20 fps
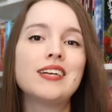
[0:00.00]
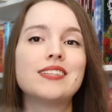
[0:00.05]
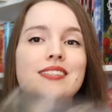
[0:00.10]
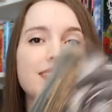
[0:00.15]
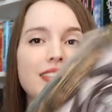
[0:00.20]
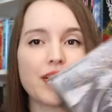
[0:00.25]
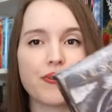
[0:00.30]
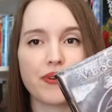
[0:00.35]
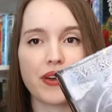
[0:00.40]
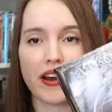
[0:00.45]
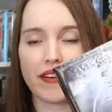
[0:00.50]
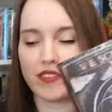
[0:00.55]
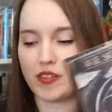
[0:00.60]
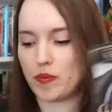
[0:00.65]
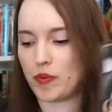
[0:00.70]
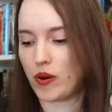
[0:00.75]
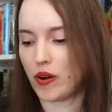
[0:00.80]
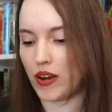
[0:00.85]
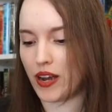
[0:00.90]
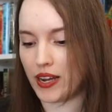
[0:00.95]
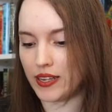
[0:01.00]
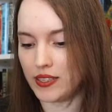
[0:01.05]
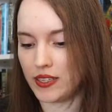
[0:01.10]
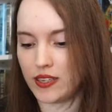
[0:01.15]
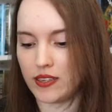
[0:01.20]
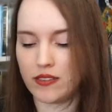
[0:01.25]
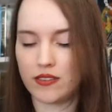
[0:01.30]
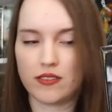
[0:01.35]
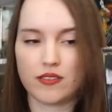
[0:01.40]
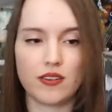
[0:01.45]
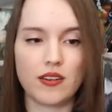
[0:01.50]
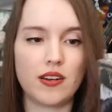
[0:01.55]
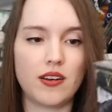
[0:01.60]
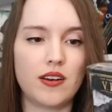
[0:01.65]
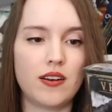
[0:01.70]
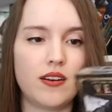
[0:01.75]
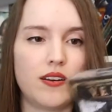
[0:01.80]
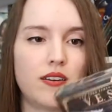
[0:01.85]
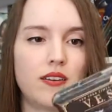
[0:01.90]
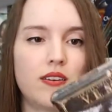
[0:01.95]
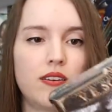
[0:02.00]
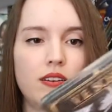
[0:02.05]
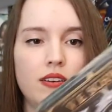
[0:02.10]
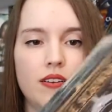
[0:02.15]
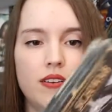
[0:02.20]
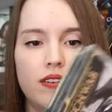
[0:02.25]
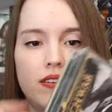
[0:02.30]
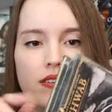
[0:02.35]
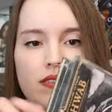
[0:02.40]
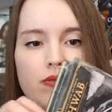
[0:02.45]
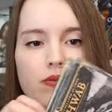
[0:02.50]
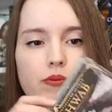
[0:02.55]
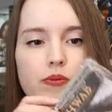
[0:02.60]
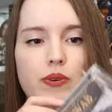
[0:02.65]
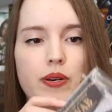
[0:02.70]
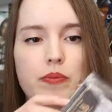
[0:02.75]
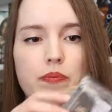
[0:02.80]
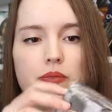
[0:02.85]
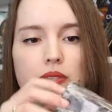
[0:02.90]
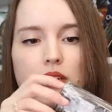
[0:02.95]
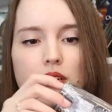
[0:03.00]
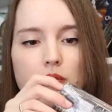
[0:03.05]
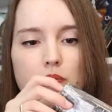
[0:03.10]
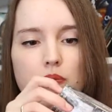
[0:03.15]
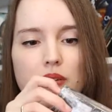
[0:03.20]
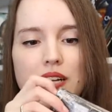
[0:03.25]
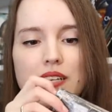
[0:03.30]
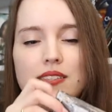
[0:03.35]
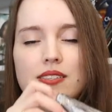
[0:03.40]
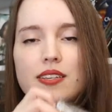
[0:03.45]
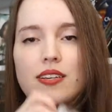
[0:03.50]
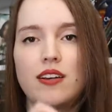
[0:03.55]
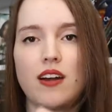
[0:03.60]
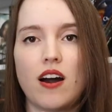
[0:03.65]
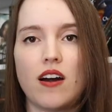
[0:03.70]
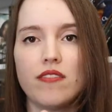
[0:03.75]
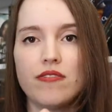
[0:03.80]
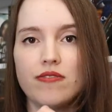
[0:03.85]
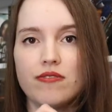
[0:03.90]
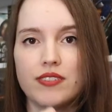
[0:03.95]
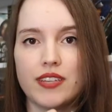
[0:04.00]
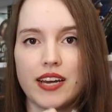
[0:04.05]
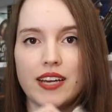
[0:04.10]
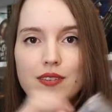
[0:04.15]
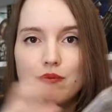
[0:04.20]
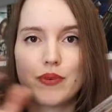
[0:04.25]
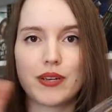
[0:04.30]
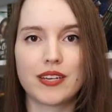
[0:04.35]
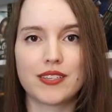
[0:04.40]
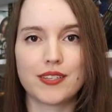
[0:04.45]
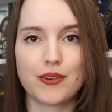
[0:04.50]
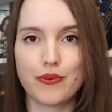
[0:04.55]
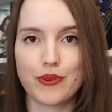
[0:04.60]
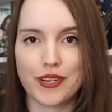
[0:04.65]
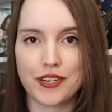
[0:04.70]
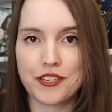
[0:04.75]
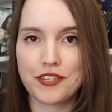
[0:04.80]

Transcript: Then we have the book. I didn't rip the plastic off yet, because I wanted